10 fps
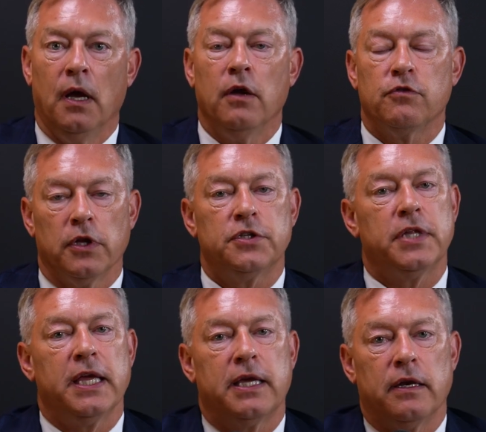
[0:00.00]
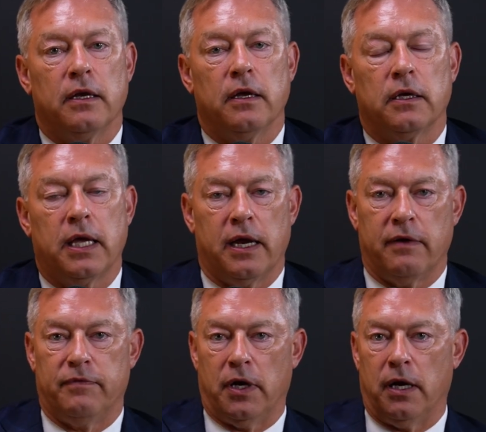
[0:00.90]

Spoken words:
So let's take it kind of